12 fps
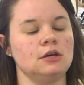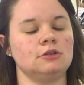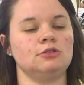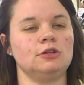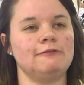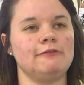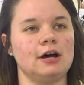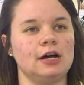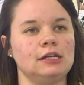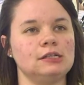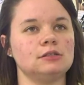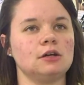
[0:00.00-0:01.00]
She
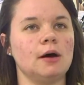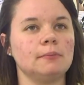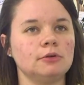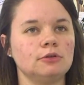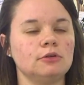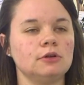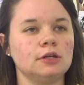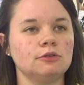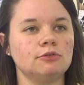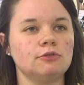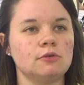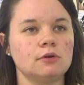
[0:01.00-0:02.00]
finds
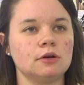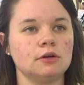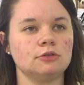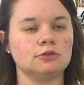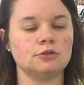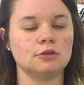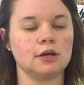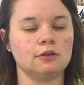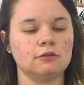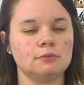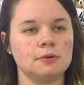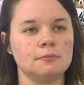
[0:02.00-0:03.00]
opportunities for Student
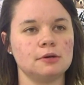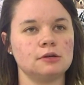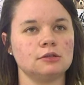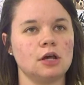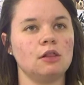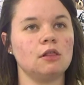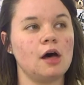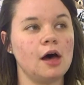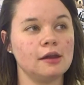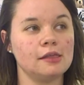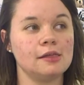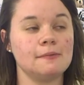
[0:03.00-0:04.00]
Council members. A
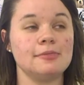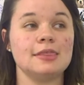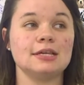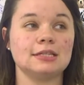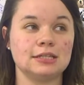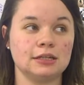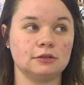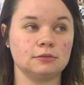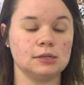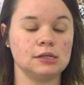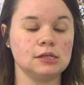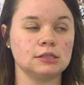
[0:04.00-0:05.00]
lot of them this 6
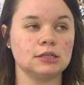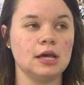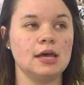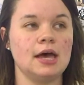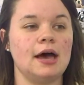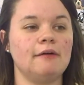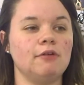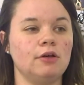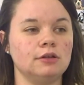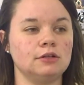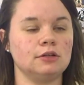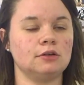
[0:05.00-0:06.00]
weeks have
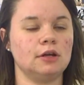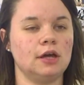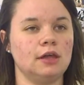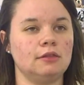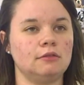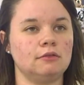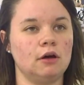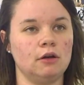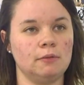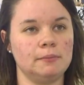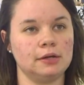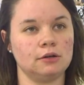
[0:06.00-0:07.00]
volunteered at the
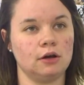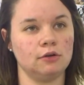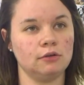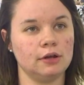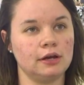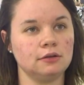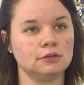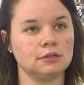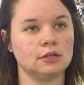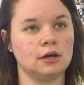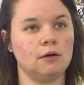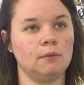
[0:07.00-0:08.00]
Ronald McDonald
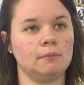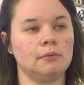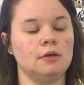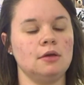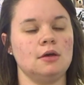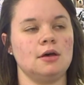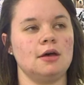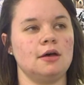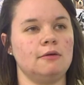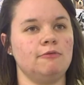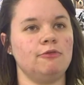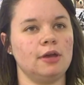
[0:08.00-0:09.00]
House to help
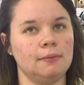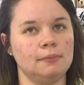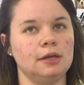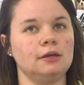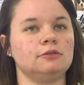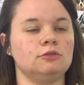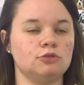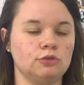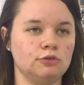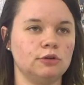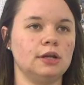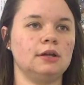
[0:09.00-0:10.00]
families and
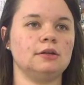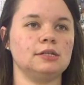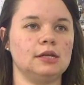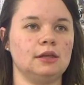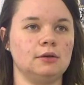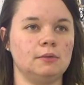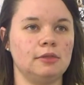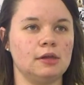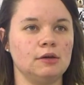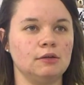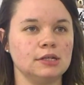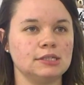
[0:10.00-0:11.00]
children dealing
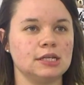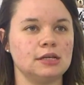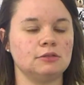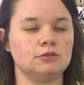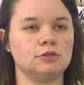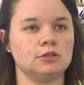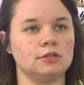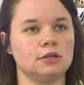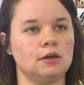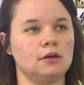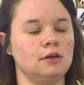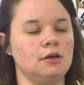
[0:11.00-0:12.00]
with illnesses, just
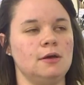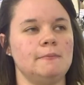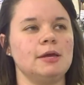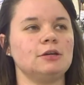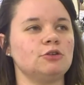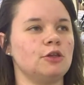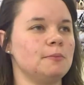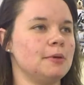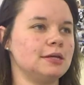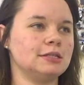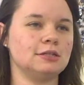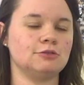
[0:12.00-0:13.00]
to make sure the
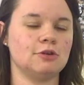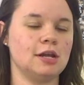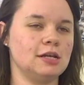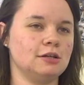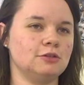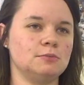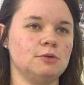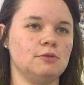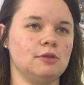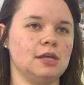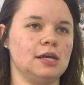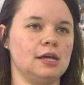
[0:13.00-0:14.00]
place is running
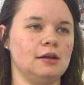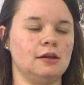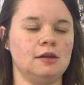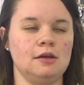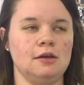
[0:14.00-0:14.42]
smoothly and